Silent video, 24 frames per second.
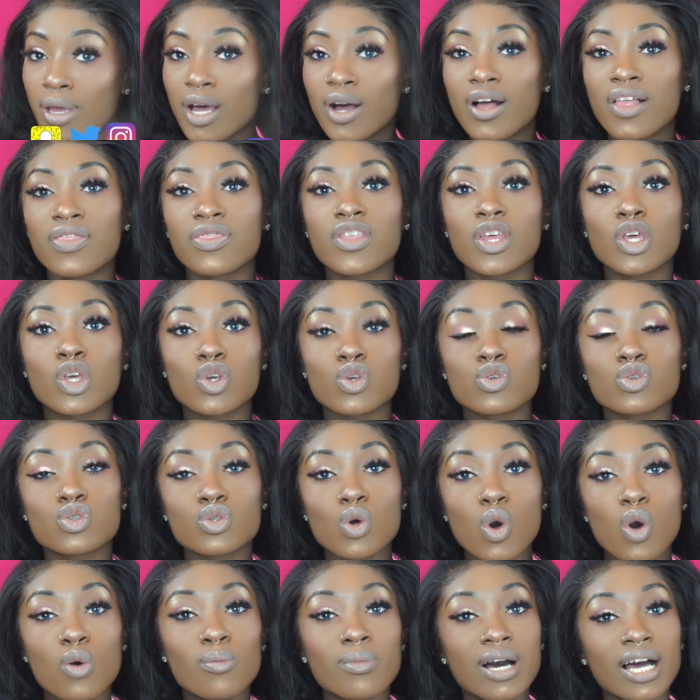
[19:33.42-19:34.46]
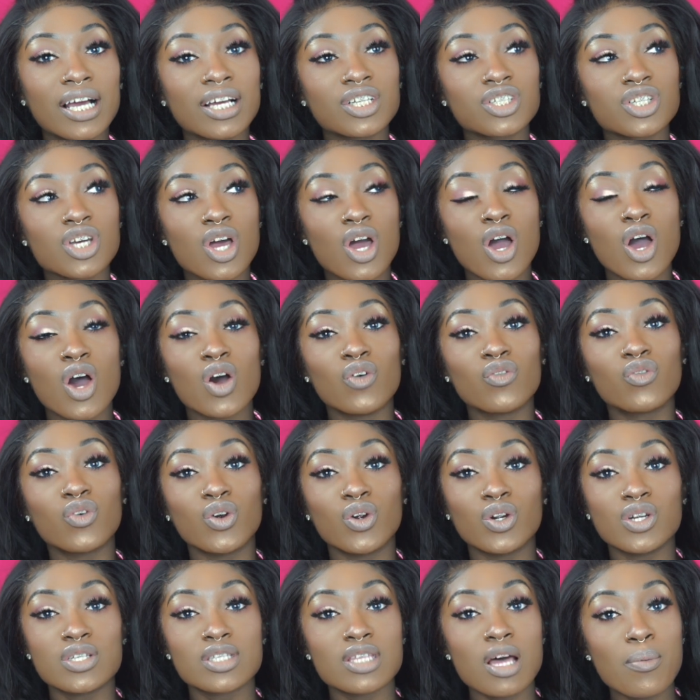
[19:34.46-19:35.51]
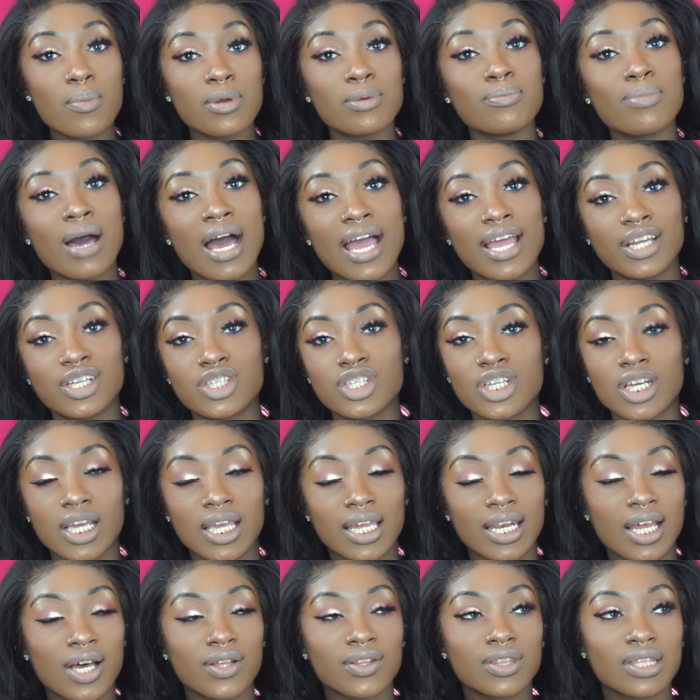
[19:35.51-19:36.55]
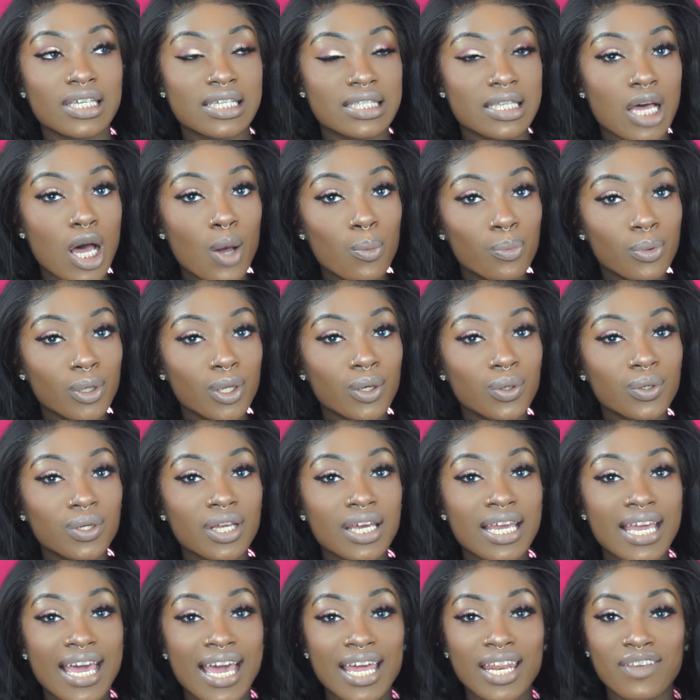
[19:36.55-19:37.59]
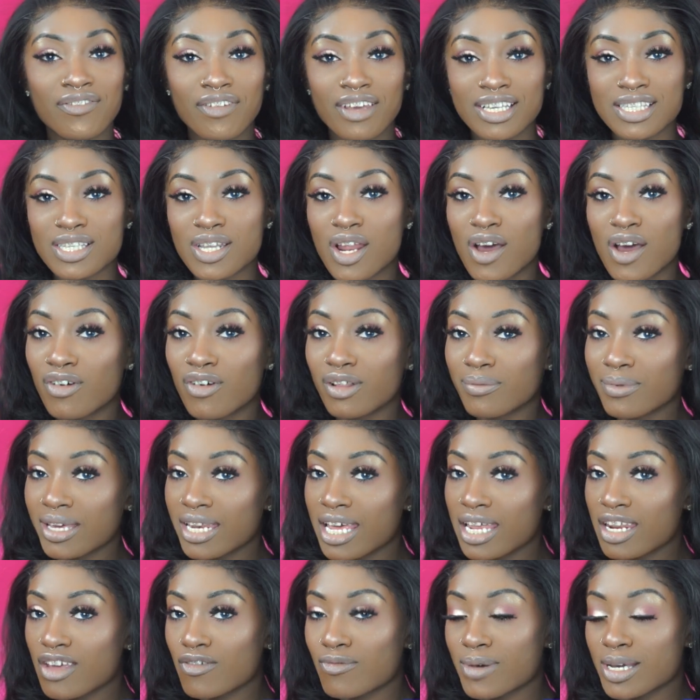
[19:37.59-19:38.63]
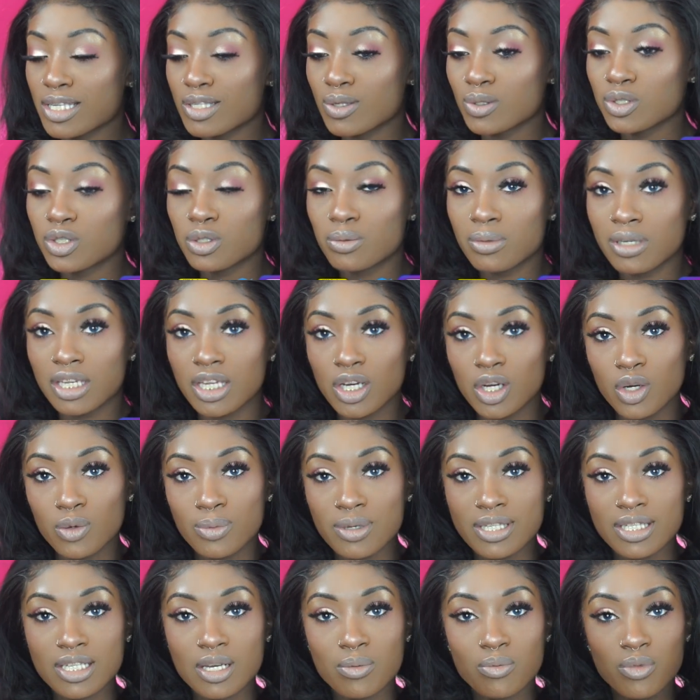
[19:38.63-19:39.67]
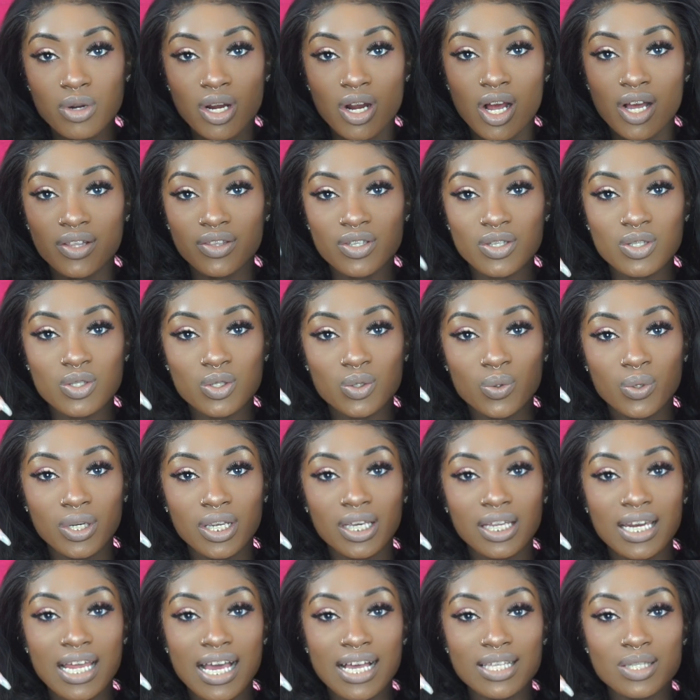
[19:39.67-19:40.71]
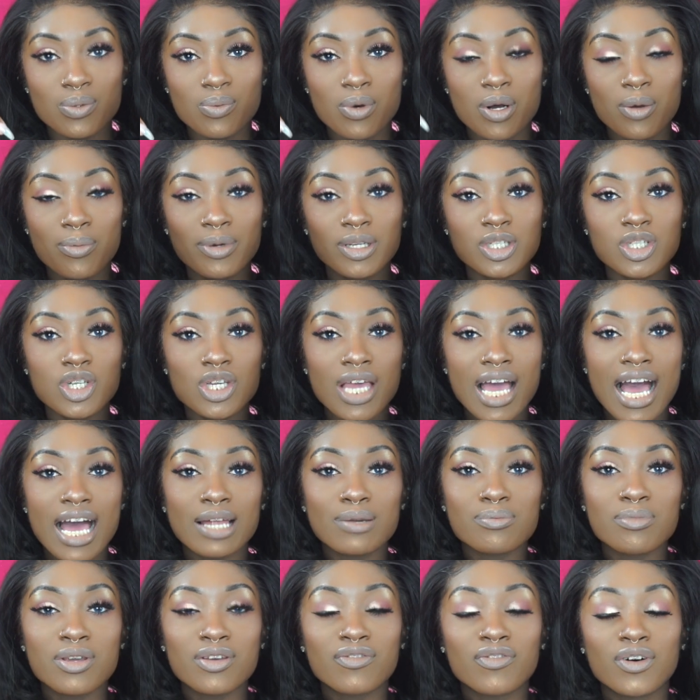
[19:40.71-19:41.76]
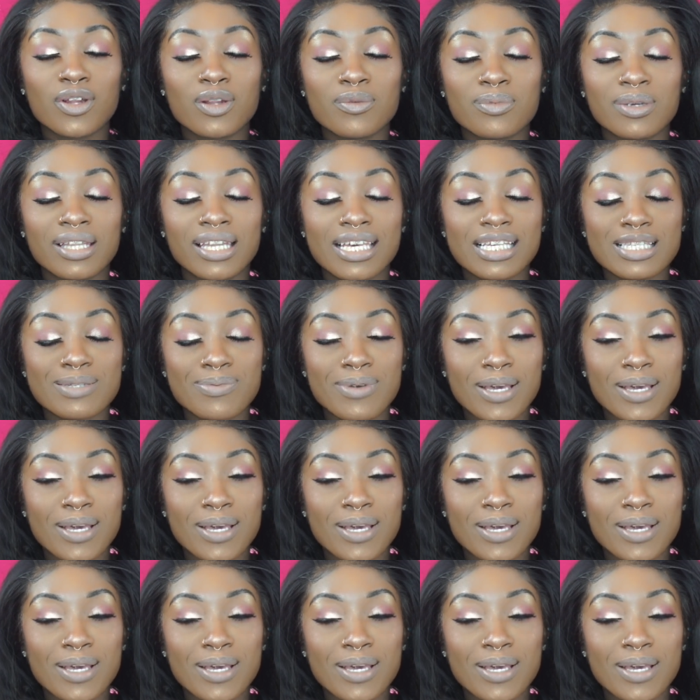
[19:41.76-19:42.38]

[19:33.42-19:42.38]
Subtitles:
bell. And thank you so much for stopping by and checking out this upload. And if you guys following me on any of my social media, it'll be somewhere on the screen as well. Make sure you add me, follow me, let's